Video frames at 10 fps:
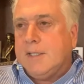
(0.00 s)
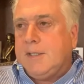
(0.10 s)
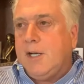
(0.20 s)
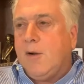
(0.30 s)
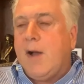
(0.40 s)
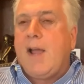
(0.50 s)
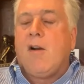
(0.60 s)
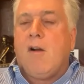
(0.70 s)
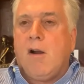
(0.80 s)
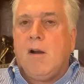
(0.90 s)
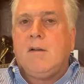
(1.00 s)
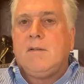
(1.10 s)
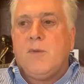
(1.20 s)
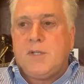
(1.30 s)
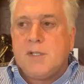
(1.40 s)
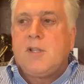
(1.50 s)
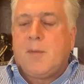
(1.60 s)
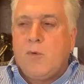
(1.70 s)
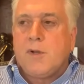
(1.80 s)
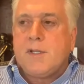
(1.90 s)
IRR, which is
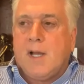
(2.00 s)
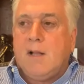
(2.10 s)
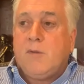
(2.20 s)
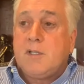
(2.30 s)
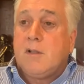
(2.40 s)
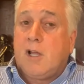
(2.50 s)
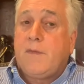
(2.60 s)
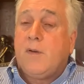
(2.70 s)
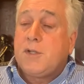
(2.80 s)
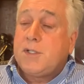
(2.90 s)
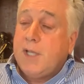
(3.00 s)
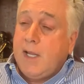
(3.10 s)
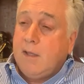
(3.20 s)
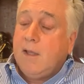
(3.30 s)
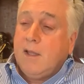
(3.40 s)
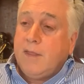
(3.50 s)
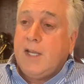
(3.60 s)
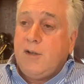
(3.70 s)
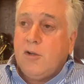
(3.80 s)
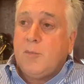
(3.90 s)
top quartile, which a lot of folks say
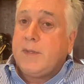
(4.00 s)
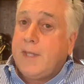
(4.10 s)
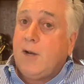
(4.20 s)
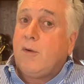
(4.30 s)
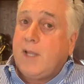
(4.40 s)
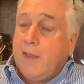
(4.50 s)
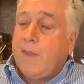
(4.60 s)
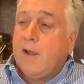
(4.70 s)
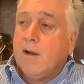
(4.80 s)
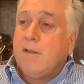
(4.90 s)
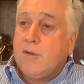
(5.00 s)
they do, but they don't get there.